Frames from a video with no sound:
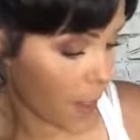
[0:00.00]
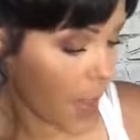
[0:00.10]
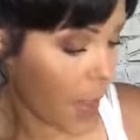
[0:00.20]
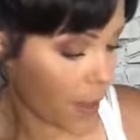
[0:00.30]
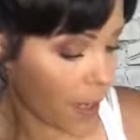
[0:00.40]

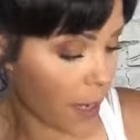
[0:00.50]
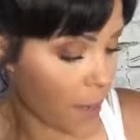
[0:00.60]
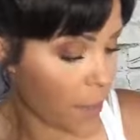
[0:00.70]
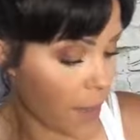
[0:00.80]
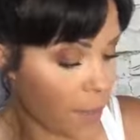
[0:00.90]
I'll get it
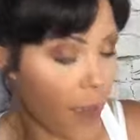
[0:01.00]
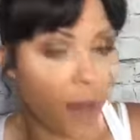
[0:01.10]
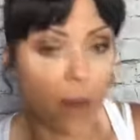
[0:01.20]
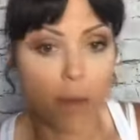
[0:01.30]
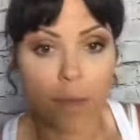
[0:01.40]
when I'm done
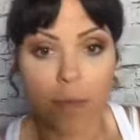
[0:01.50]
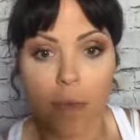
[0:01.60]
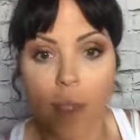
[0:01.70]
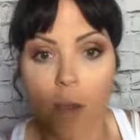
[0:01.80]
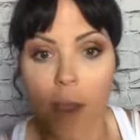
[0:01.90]
here.
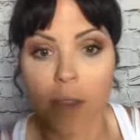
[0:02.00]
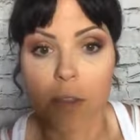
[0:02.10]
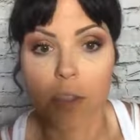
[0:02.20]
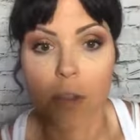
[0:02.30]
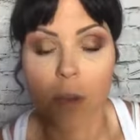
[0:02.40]
Okay, so
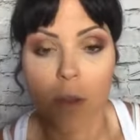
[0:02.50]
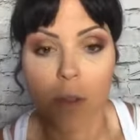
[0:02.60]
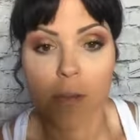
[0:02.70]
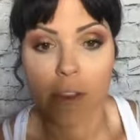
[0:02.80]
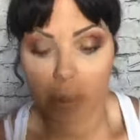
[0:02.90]
2 coats
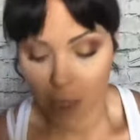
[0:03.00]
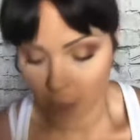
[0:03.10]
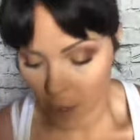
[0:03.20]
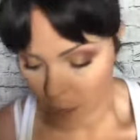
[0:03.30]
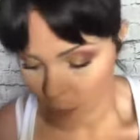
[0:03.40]
of Epic, and then